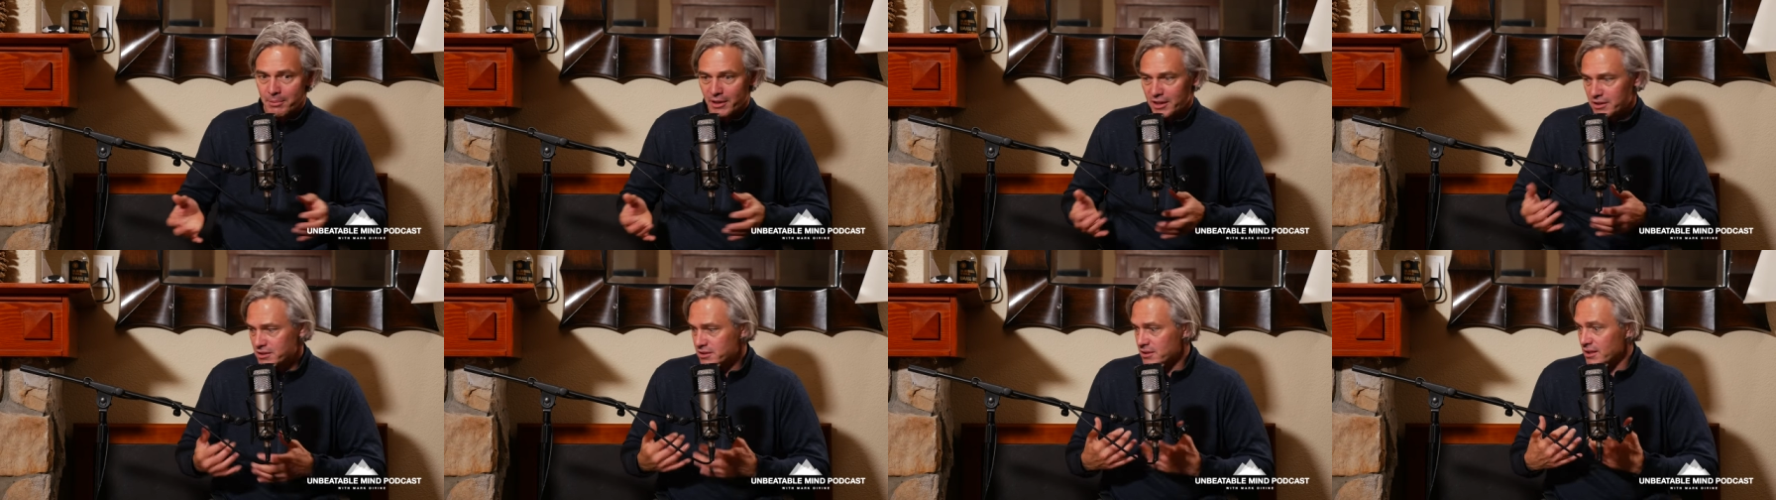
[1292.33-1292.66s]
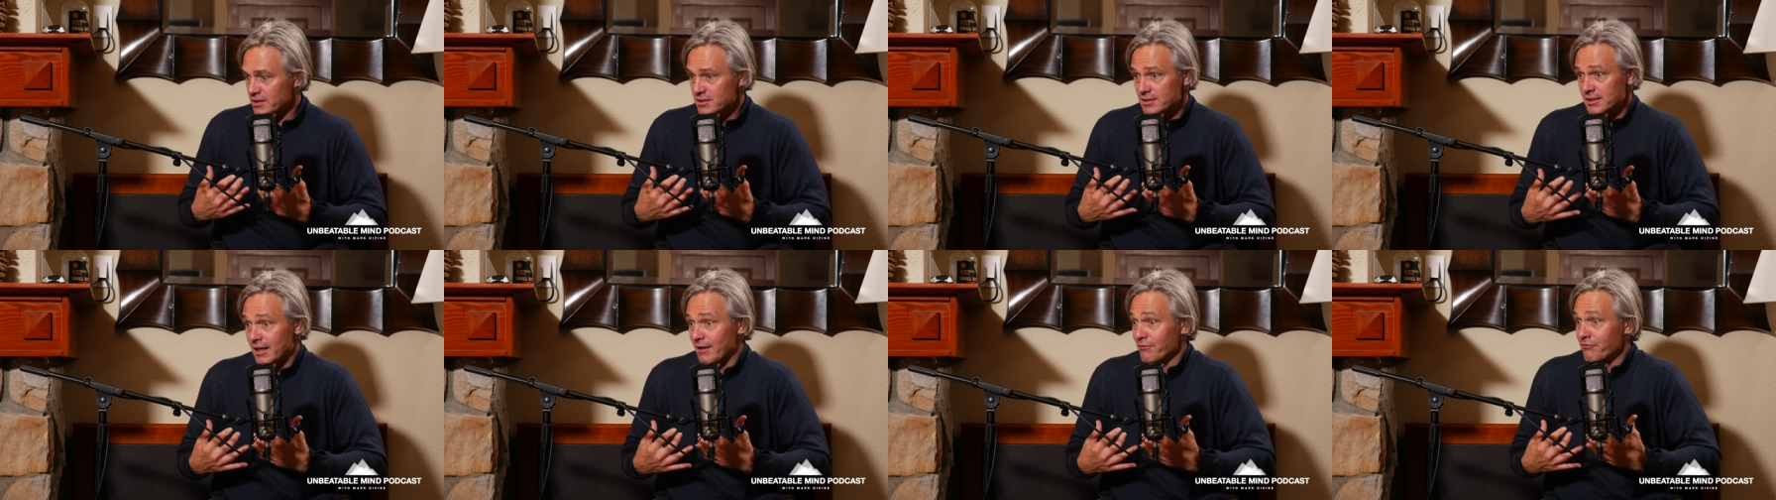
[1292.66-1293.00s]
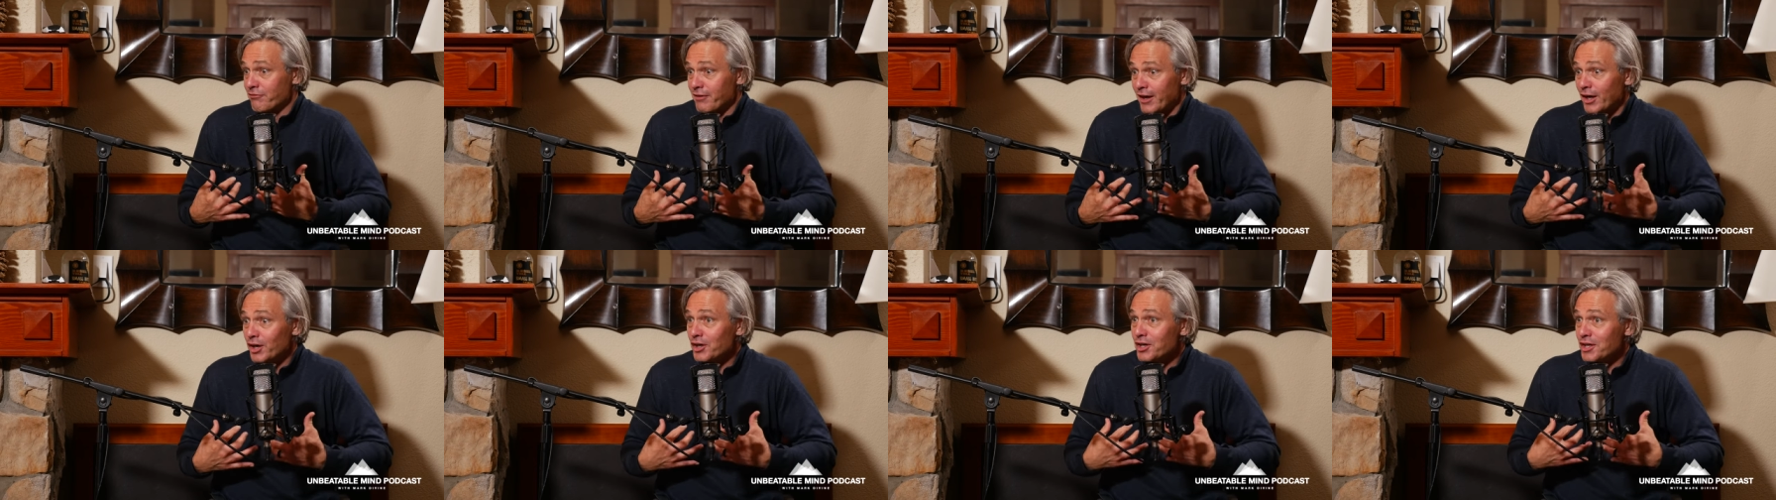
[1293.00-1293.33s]
but it's it's not
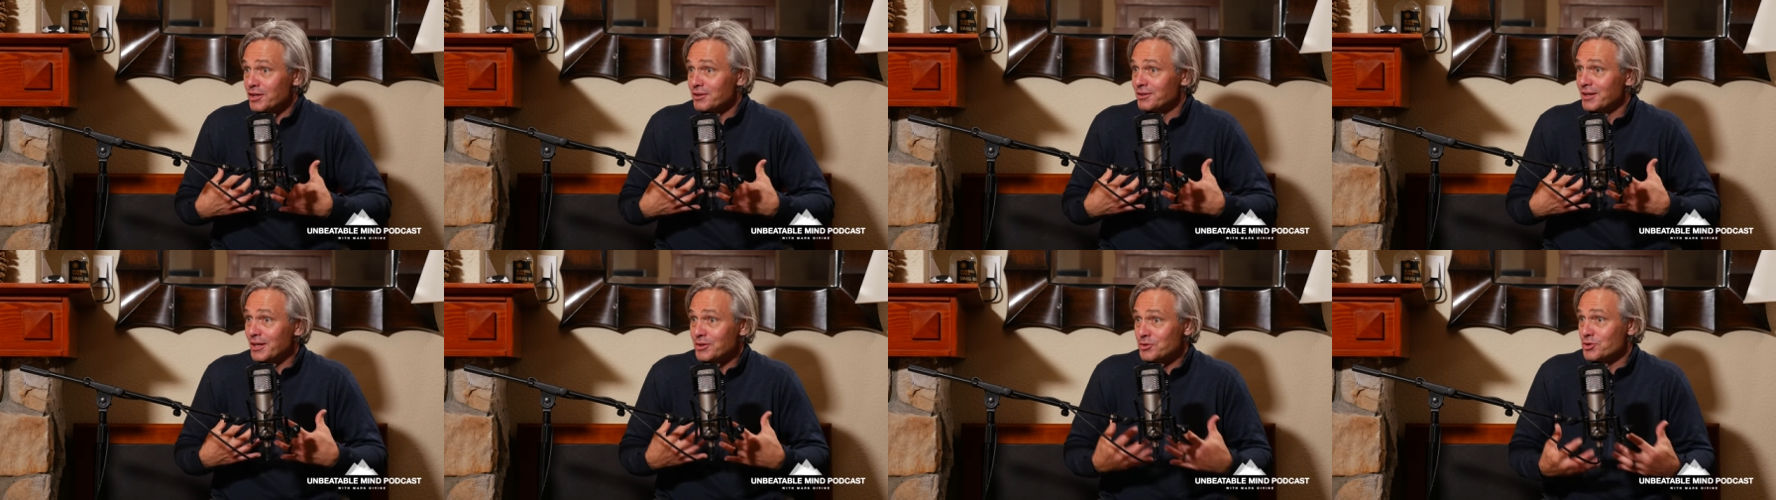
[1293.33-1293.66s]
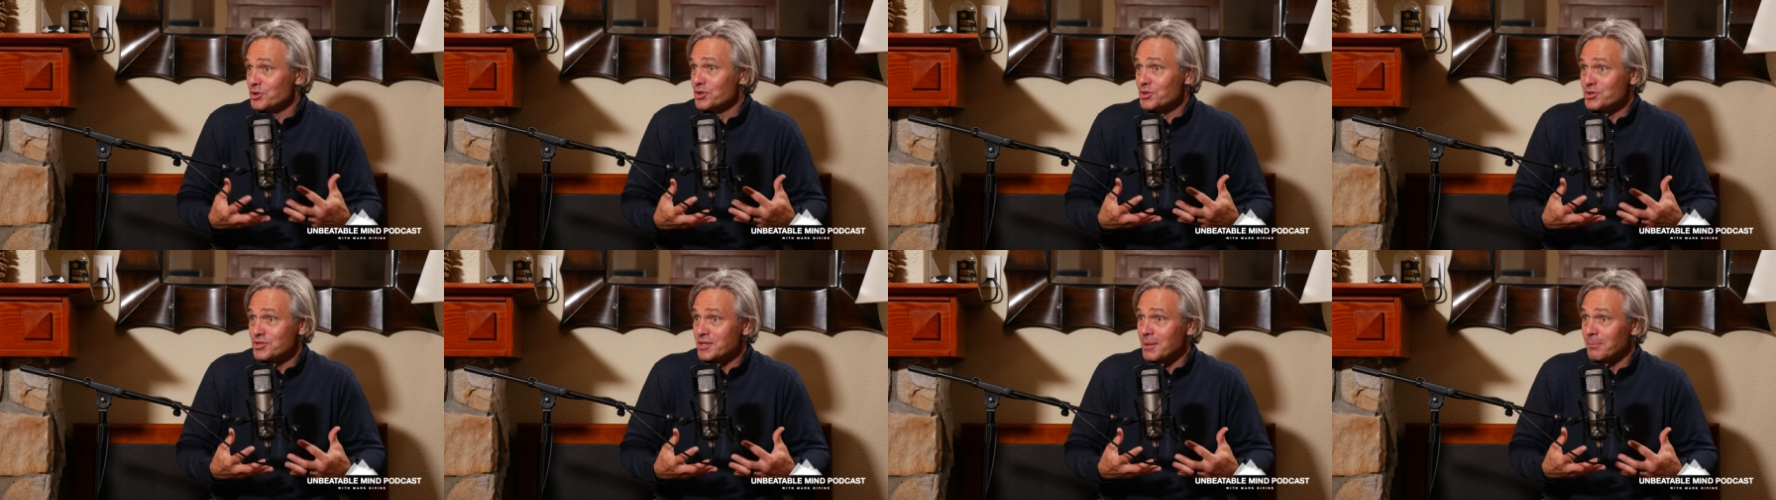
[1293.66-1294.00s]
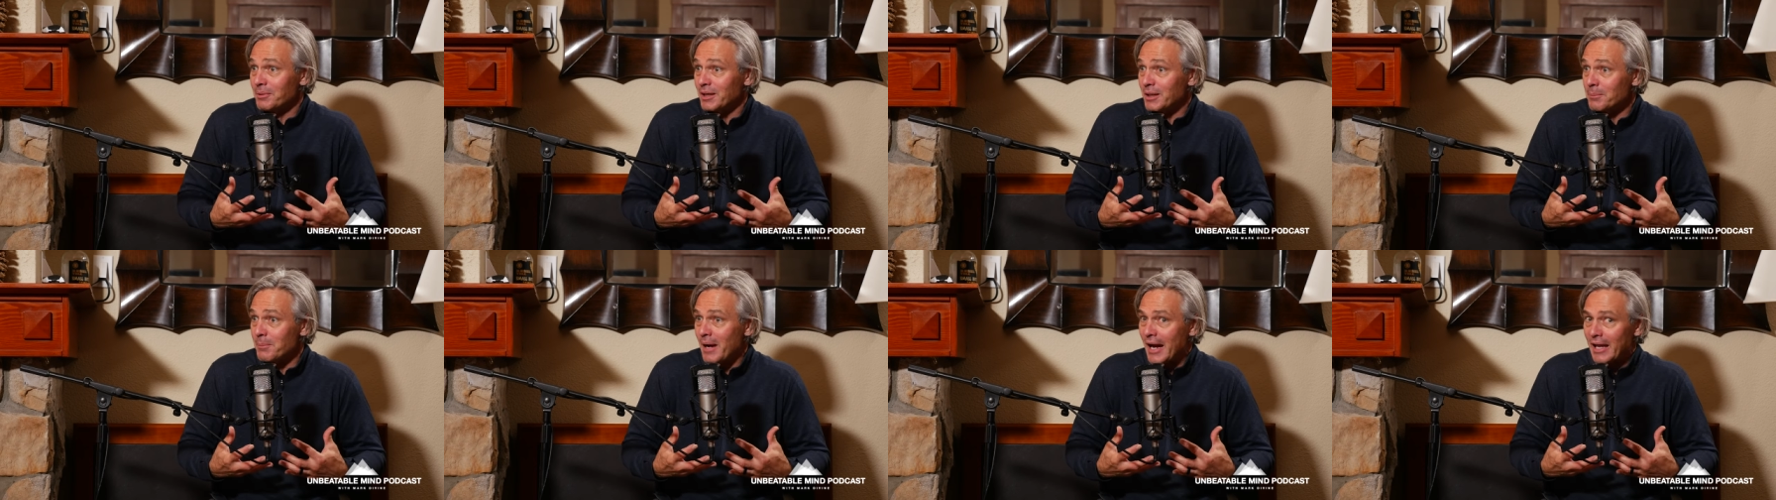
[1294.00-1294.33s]
fair to introduce
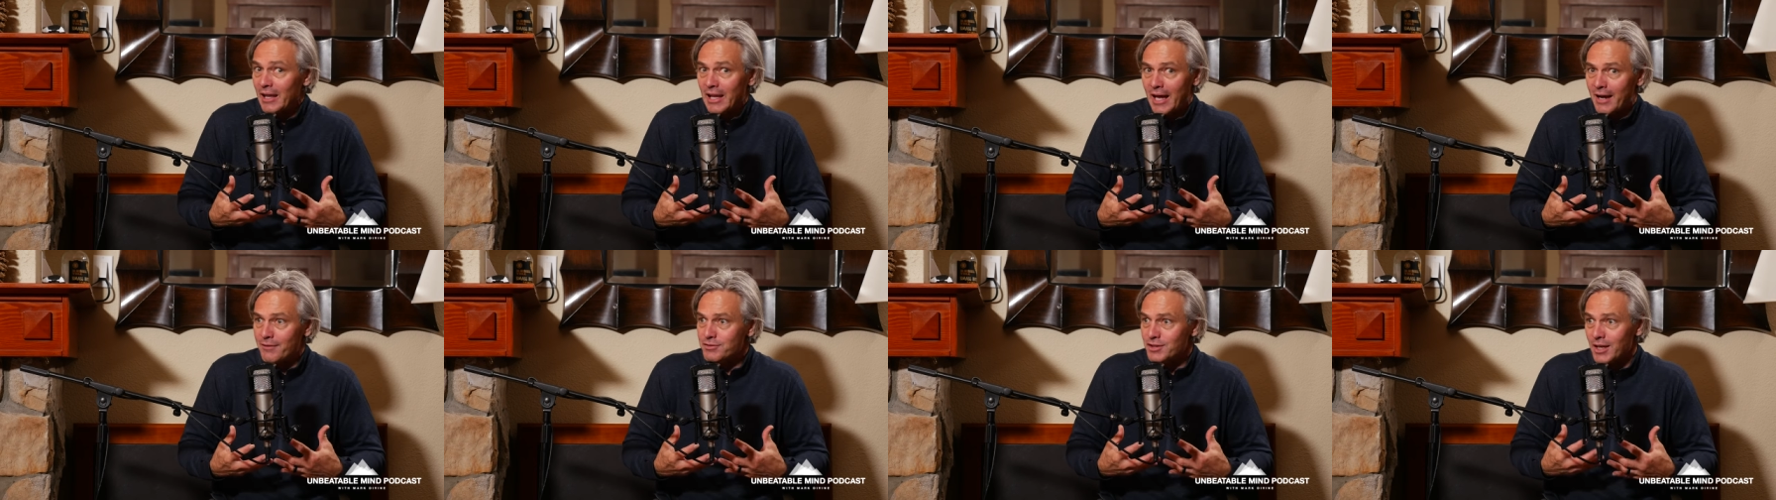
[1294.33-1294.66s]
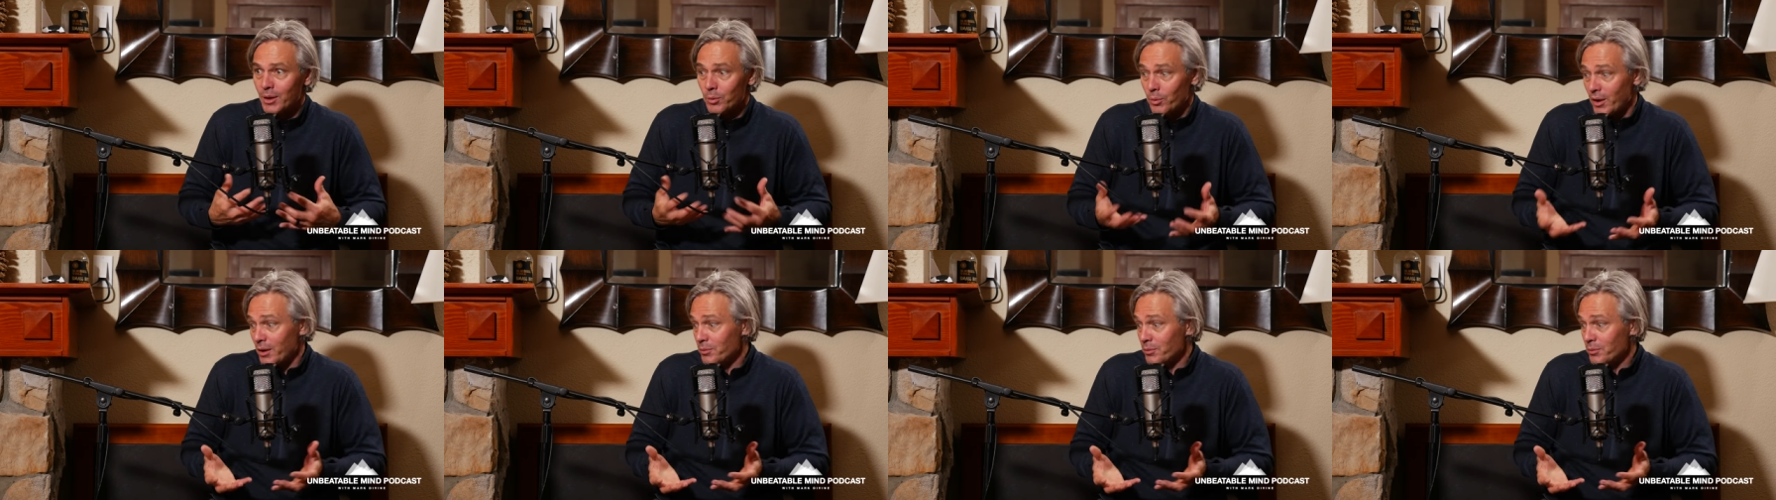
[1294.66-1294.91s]
somebody to my lifestyle.